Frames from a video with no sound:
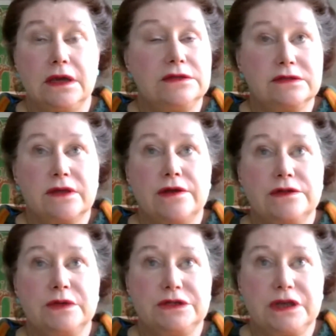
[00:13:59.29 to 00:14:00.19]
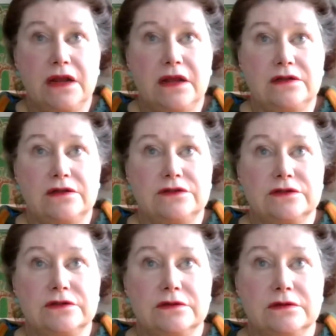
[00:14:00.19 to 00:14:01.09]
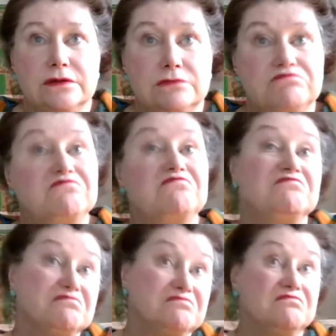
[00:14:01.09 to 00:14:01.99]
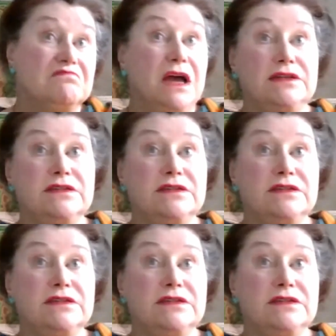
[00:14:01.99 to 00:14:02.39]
it's going to be challenged. It